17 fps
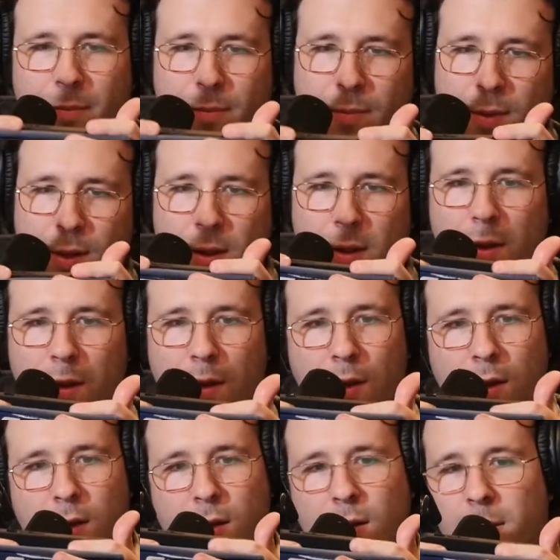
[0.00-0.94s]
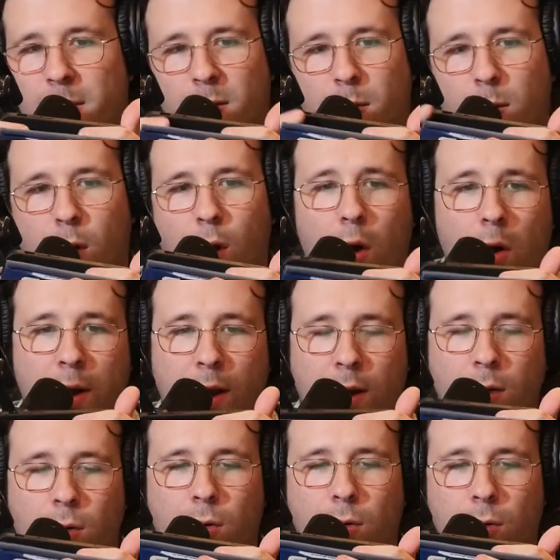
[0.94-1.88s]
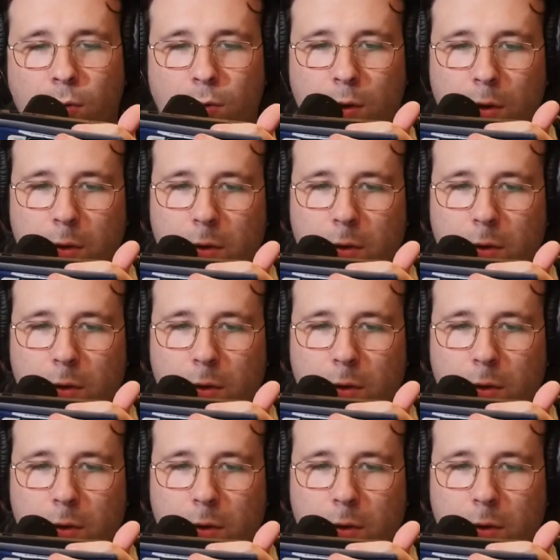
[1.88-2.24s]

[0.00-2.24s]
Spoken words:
Mm-hmm. I mean, we're all getting old.